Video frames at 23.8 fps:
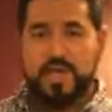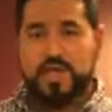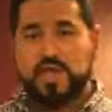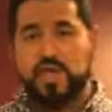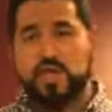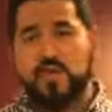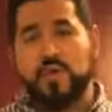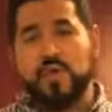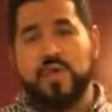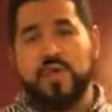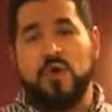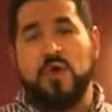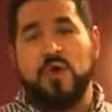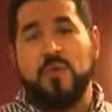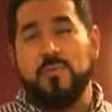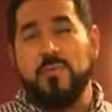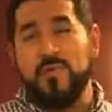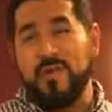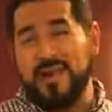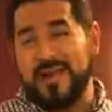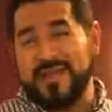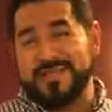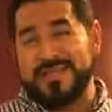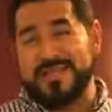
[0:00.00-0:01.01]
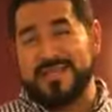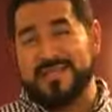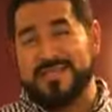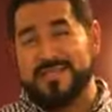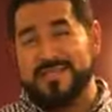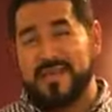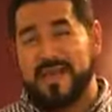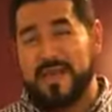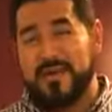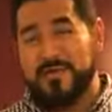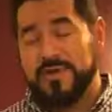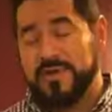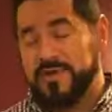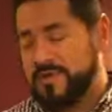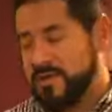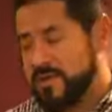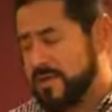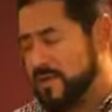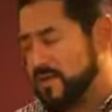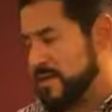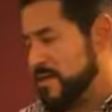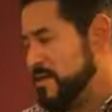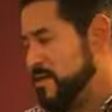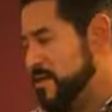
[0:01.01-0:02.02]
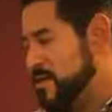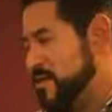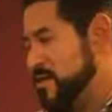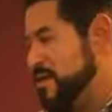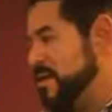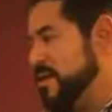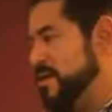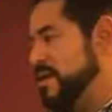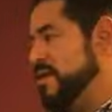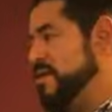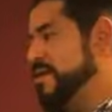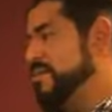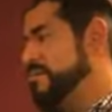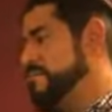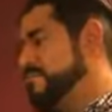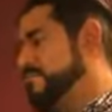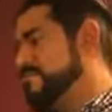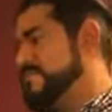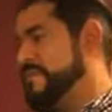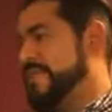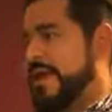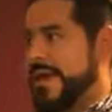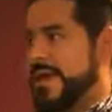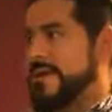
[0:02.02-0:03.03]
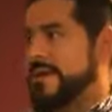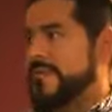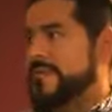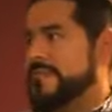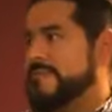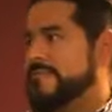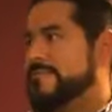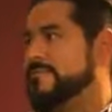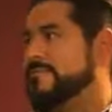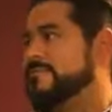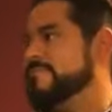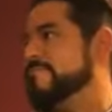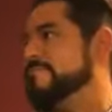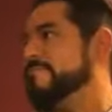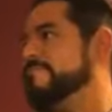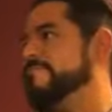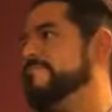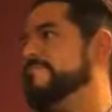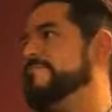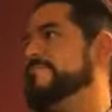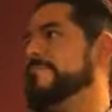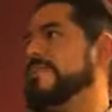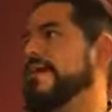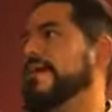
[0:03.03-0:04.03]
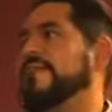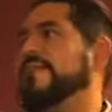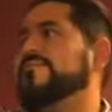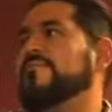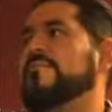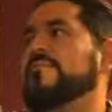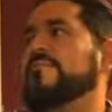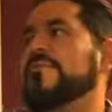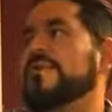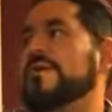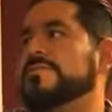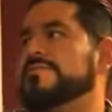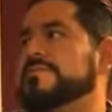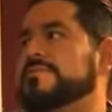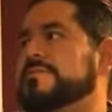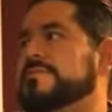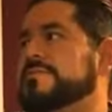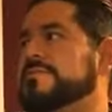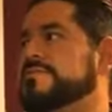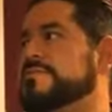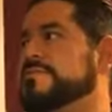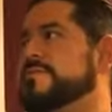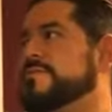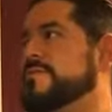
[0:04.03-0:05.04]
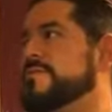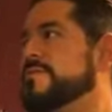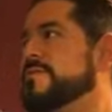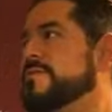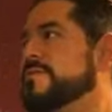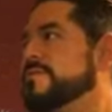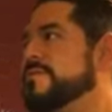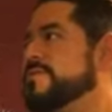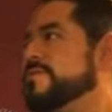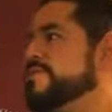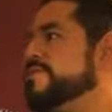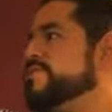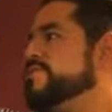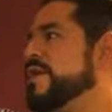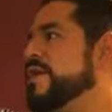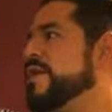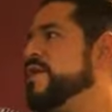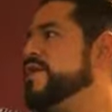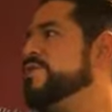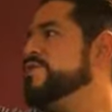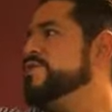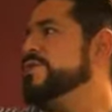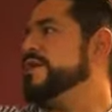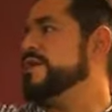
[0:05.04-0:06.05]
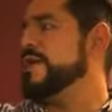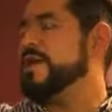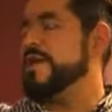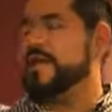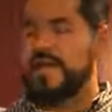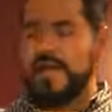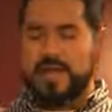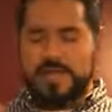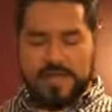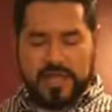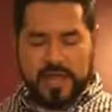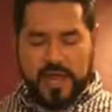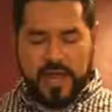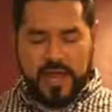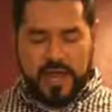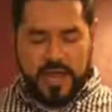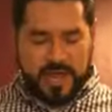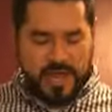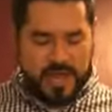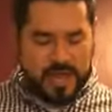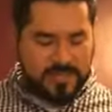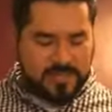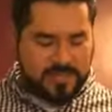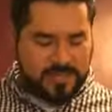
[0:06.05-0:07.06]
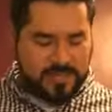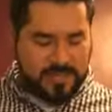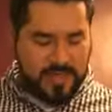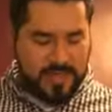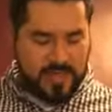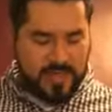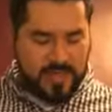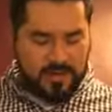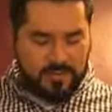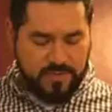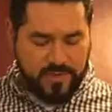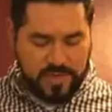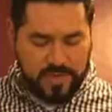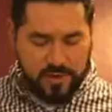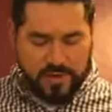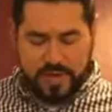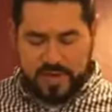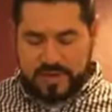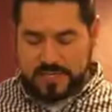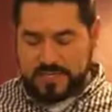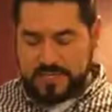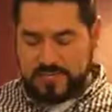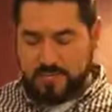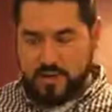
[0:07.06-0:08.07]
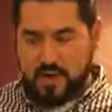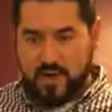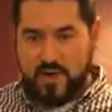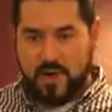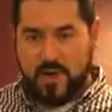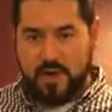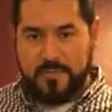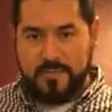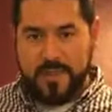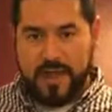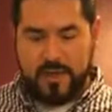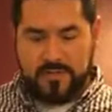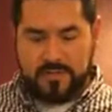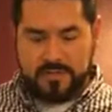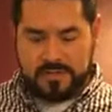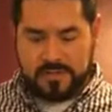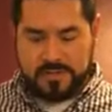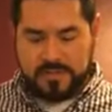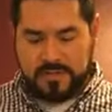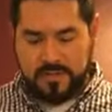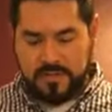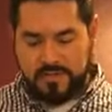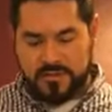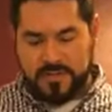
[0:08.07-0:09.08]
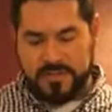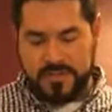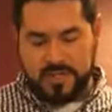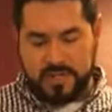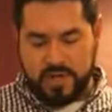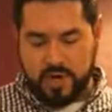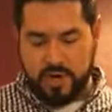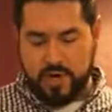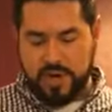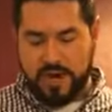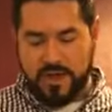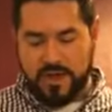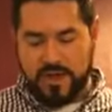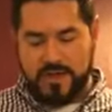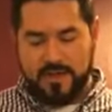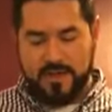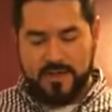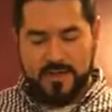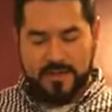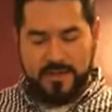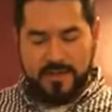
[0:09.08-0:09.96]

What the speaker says: I'll show you our process on how we do it. Kind of our process. So I usually get a shot glass and we try small amounts of this drink.